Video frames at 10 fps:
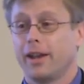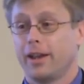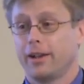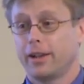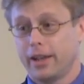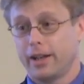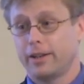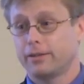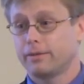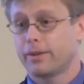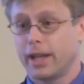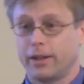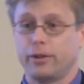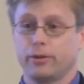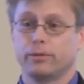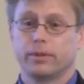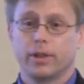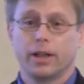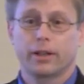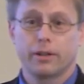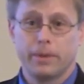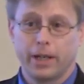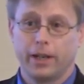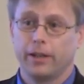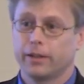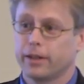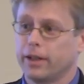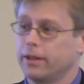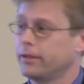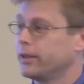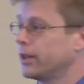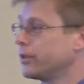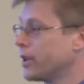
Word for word: And again, thank you, uh, committee and Dr.